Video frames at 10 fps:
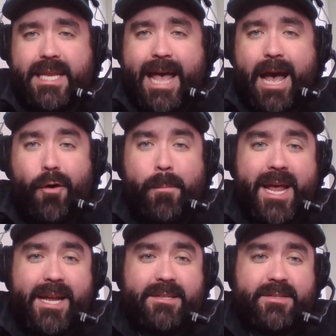
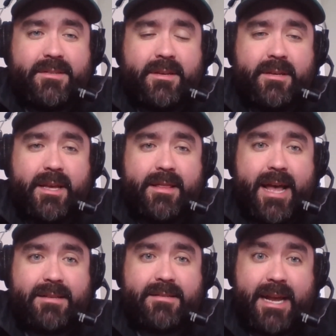outpaced in
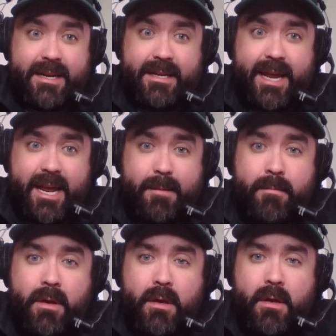that second game
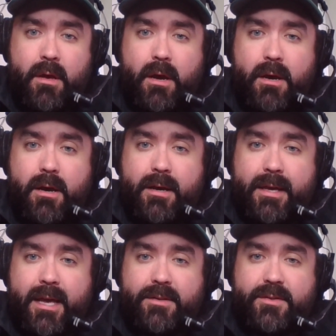uh,
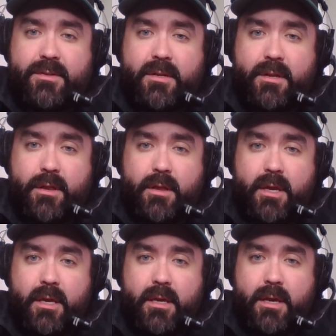against
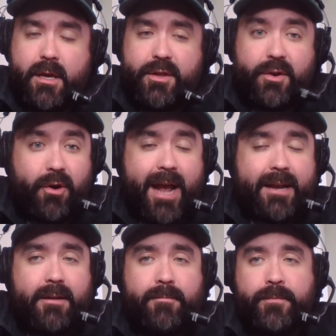the uh, the
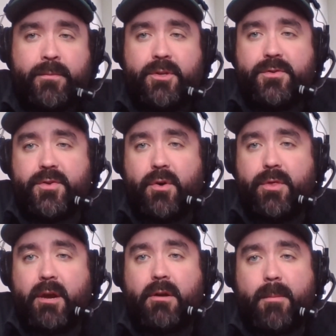Kraken. So
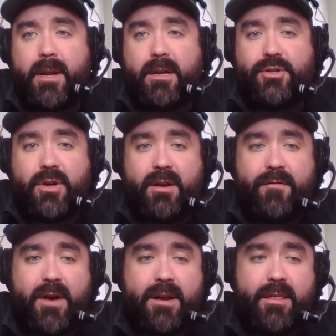they're coming in trying to
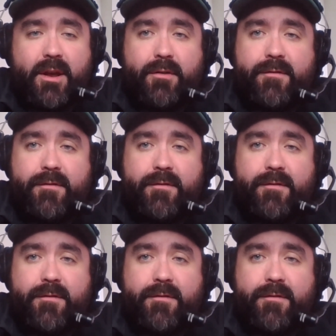find their